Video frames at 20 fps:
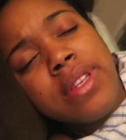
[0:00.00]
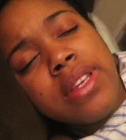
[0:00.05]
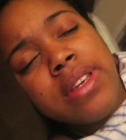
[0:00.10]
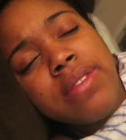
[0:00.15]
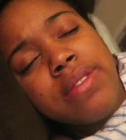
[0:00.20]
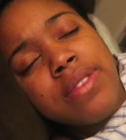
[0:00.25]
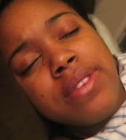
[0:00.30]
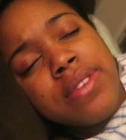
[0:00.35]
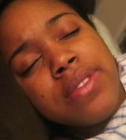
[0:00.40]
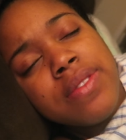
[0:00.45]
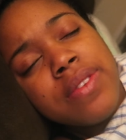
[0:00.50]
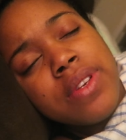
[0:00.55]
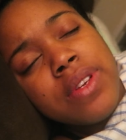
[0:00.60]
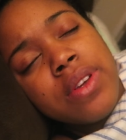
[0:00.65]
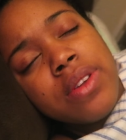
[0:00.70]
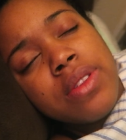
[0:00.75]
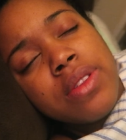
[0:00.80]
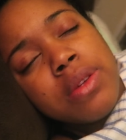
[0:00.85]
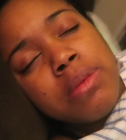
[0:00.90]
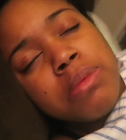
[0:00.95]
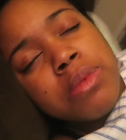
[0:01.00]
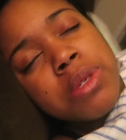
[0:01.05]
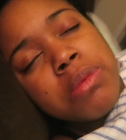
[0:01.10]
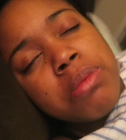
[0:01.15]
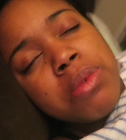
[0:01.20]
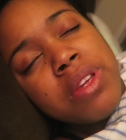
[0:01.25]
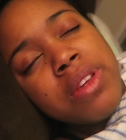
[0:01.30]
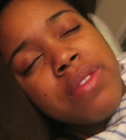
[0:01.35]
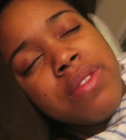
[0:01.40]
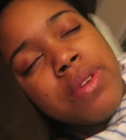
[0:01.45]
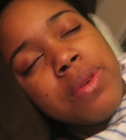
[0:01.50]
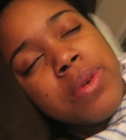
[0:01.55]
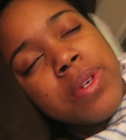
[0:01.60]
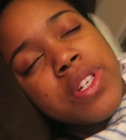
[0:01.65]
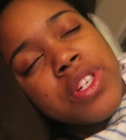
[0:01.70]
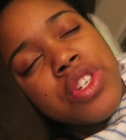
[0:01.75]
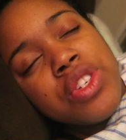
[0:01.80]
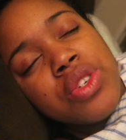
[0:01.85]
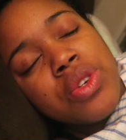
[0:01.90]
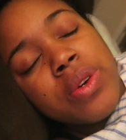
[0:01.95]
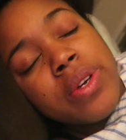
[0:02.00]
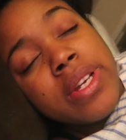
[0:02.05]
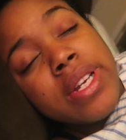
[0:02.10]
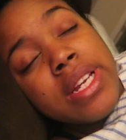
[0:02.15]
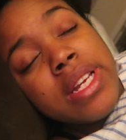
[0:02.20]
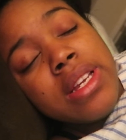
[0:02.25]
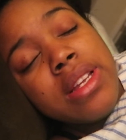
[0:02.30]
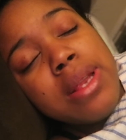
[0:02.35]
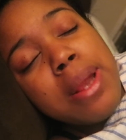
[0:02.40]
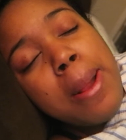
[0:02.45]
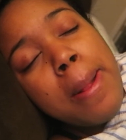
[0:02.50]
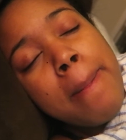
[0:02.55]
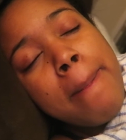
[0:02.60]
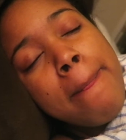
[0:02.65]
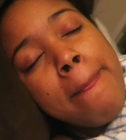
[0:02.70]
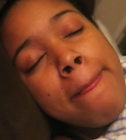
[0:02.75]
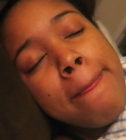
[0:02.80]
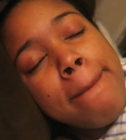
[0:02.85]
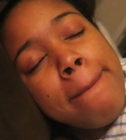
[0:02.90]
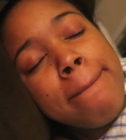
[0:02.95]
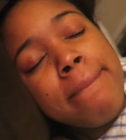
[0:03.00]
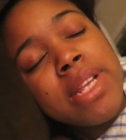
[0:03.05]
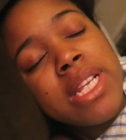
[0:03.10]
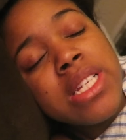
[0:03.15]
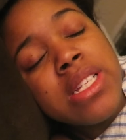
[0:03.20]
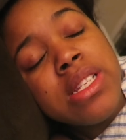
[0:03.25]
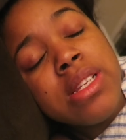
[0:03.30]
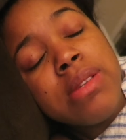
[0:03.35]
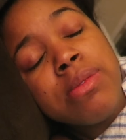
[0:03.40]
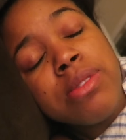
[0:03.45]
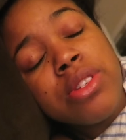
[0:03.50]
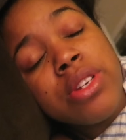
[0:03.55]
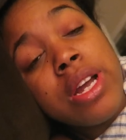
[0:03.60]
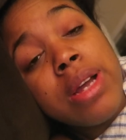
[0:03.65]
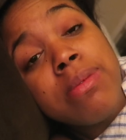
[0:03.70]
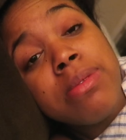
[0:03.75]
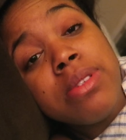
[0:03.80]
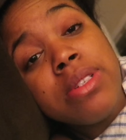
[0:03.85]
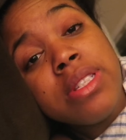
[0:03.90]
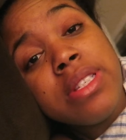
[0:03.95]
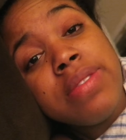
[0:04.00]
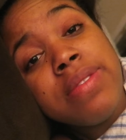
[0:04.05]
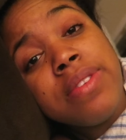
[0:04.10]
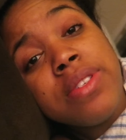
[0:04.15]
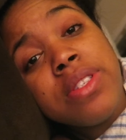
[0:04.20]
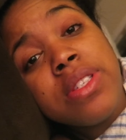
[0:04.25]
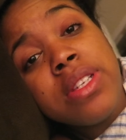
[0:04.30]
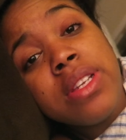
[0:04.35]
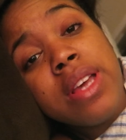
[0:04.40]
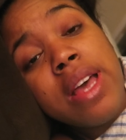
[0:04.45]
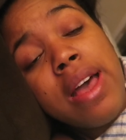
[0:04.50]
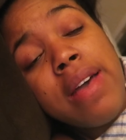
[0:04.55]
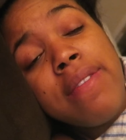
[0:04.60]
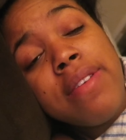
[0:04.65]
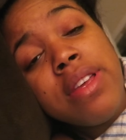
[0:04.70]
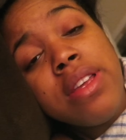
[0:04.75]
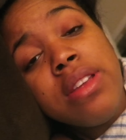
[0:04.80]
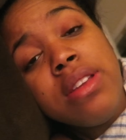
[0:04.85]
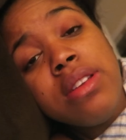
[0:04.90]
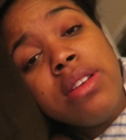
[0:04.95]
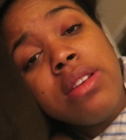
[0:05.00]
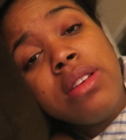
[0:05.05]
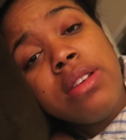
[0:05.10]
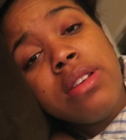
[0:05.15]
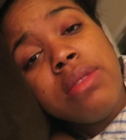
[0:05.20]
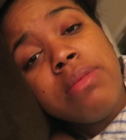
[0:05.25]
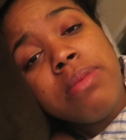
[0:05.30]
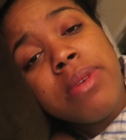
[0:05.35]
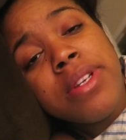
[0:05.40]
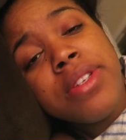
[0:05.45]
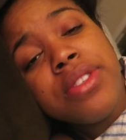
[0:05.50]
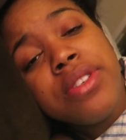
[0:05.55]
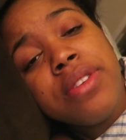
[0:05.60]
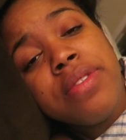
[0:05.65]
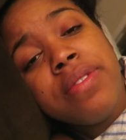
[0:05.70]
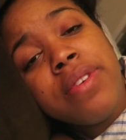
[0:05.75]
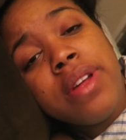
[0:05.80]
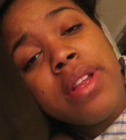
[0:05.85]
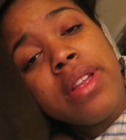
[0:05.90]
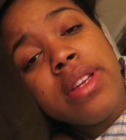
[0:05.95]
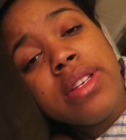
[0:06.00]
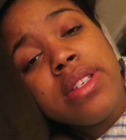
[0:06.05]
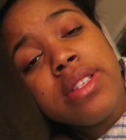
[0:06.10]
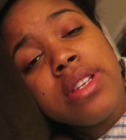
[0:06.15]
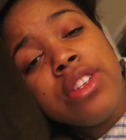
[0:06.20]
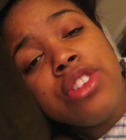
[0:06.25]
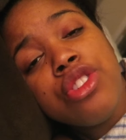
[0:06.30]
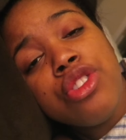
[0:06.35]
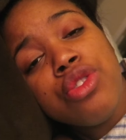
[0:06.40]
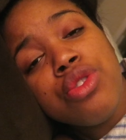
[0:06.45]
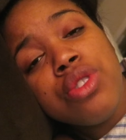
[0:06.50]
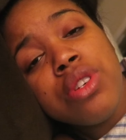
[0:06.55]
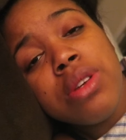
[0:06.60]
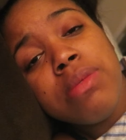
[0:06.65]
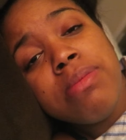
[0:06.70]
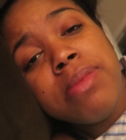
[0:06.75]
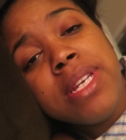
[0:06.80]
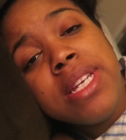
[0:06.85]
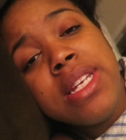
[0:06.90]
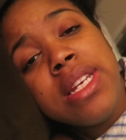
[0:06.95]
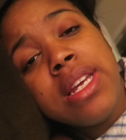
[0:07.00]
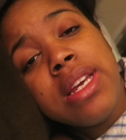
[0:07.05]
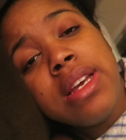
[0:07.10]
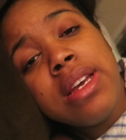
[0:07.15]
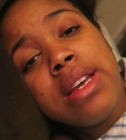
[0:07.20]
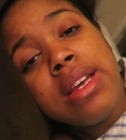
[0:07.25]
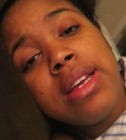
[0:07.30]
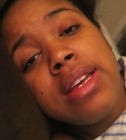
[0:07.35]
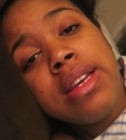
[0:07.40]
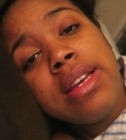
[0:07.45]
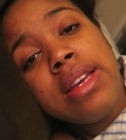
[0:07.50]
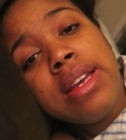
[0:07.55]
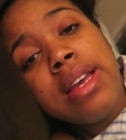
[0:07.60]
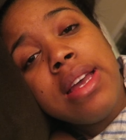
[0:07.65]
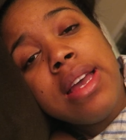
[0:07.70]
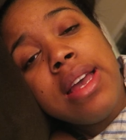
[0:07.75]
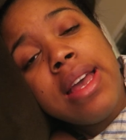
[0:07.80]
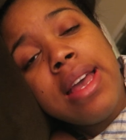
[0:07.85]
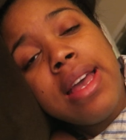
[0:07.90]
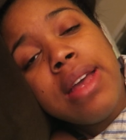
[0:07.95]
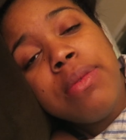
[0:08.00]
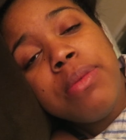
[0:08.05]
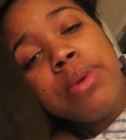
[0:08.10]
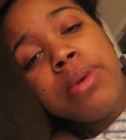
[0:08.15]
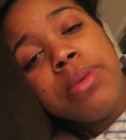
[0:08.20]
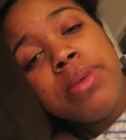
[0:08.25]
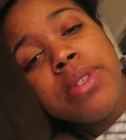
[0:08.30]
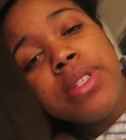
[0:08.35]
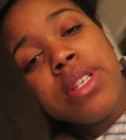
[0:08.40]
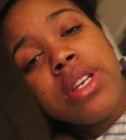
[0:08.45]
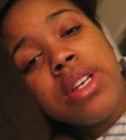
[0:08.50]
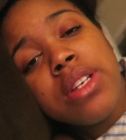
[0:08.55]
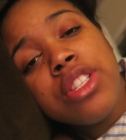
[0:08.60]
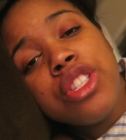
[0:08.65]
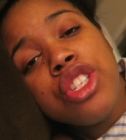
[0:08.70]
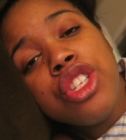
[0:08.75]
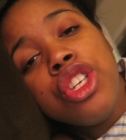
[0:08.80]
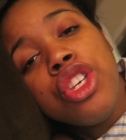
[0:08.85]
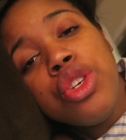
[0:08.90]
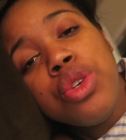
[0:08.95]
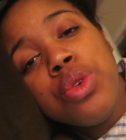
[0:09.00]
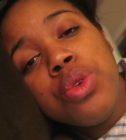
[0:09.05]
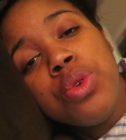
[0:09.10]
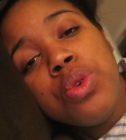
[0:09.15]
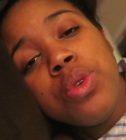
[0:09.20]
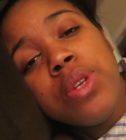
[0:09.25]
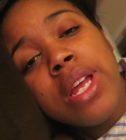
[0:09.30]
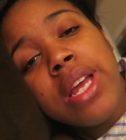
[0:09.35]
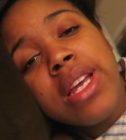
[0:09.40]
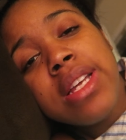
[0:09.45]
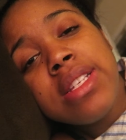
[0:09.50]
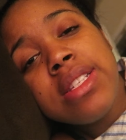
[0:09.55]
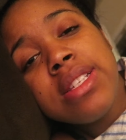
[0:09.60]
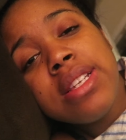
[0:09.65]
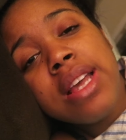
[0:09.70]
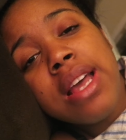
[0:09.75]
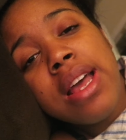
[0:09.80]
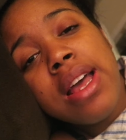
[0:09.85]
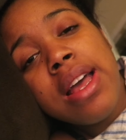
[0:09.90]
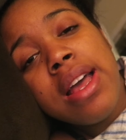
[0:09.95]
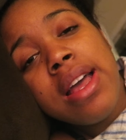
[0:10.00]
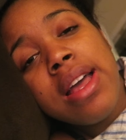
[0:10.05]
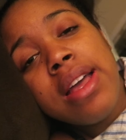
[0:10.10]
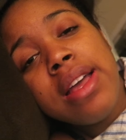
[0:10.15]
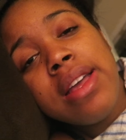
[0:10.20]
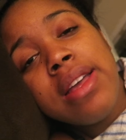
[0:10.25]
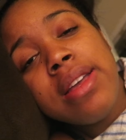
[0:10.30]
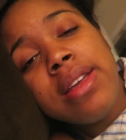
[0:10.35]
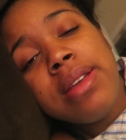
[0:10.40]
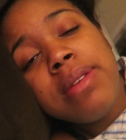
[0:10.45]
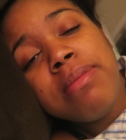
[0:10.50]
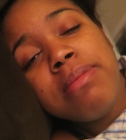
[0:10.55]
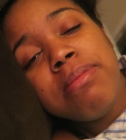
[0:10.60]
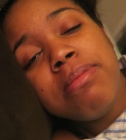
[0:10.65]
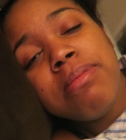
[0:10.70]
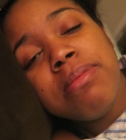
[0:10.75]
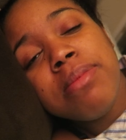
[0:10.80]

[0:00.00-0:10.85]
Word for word: Give this video a thumbs up if you enjoyed it. Subscribe to us if you still haven't. Make sure you're following us on social media. And we will talk to you next time.